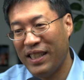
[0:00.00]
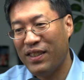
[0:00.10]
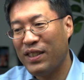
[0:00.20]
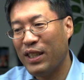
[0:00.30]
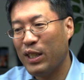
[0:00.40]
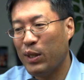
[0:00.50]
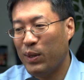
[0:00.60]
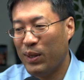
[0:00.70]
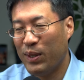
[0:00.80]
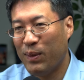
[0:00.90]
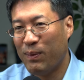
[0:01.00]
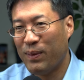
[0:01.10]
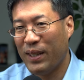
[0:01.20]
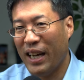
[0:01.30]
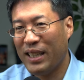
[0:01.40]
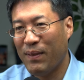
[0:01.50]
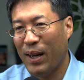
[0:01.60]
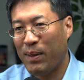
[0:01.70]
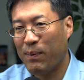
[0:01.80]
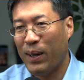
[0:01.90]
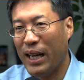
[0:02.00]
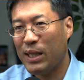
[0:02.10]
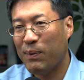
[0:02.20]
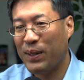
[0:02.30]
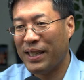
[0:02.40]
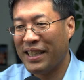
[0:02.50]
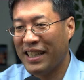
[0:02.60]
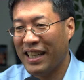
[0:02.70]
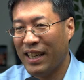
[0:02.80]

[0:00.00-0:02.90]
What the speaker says: interesting you've talked about people exporting